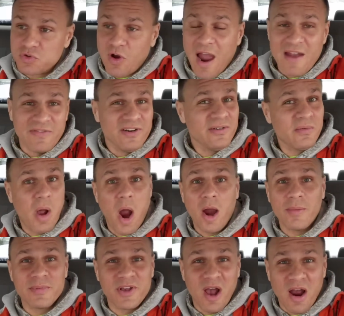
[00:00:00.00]
driver,
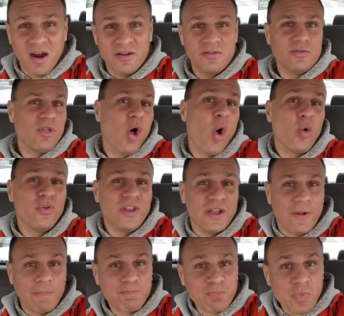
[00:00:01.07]
armed guard, the whole
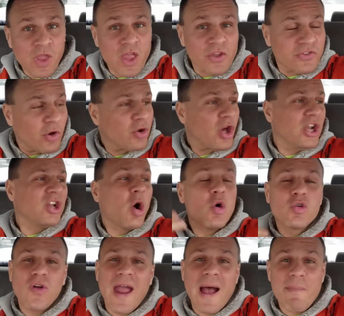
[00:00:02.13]
deal. So gonna
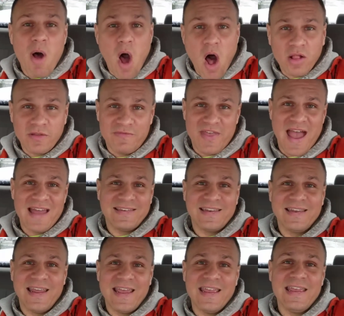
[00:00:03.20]
go grab all of that
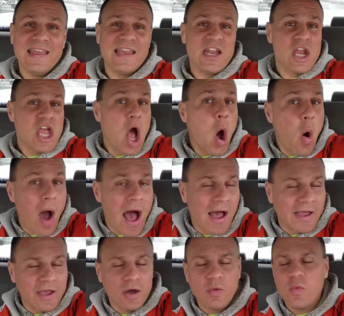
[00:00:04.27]
today in
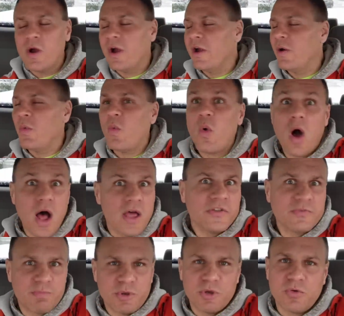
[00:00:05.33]
Ohio, where it
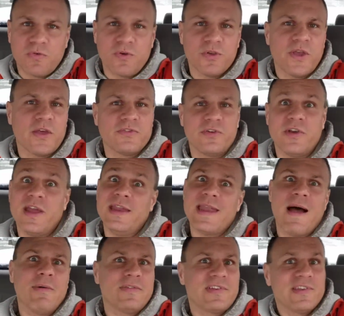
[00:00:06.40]
was beautiful yesterday.
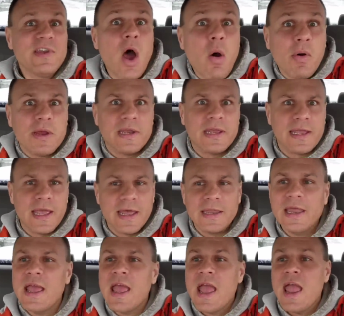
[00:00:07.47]
Now it's snowing
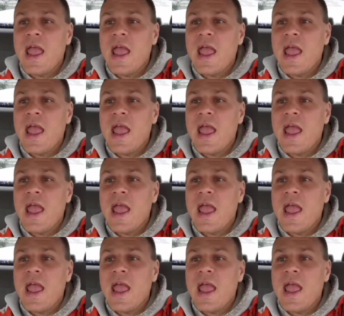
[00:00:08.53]
again.